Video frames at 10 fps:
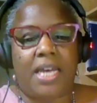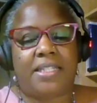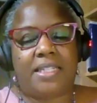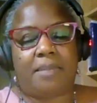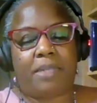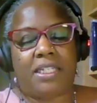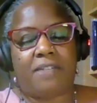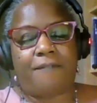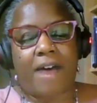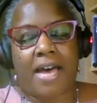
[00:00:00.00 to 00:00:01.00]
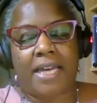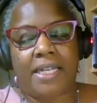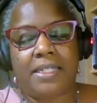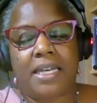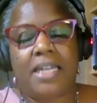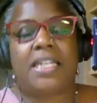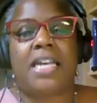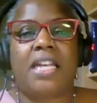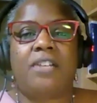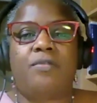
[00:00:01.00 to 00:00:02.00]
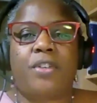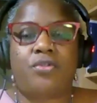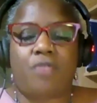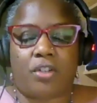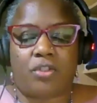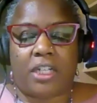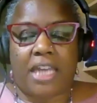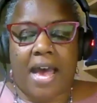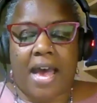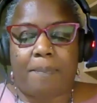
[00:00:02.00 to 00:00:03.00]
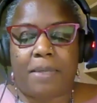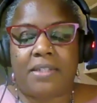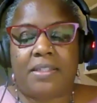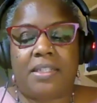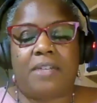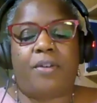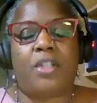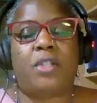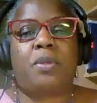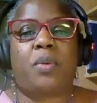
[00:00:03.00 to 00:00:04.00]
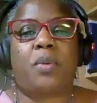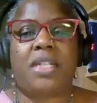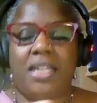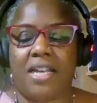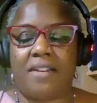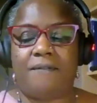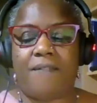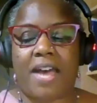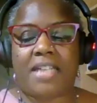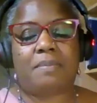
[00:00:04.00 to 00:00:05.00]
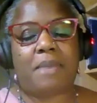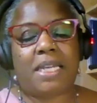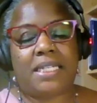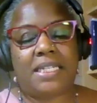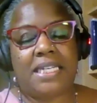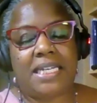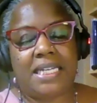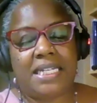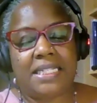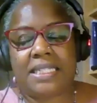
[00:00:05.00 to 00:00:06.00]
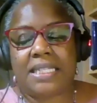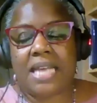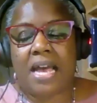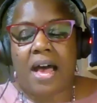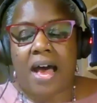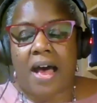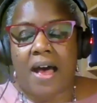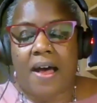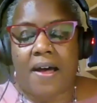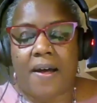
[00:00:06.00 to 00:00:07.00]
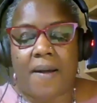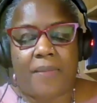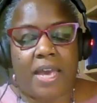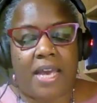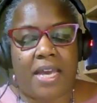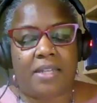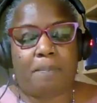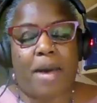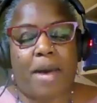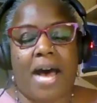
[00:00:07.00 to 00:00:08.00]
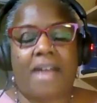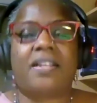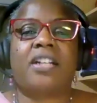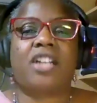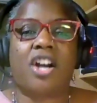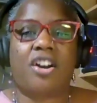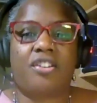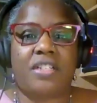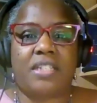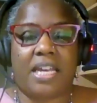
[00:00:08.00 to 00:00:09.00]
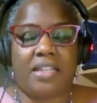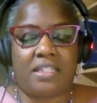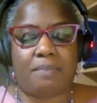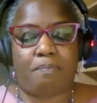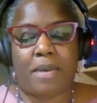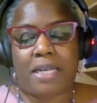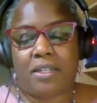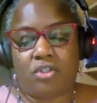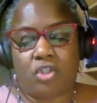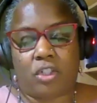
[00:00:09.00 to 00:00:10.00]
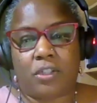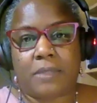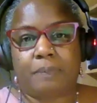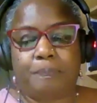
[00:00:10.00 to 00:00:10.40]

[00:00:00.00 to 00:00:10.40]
Simply defined, the infrastructure gap is the difference between the investment needs and past and current expenditures.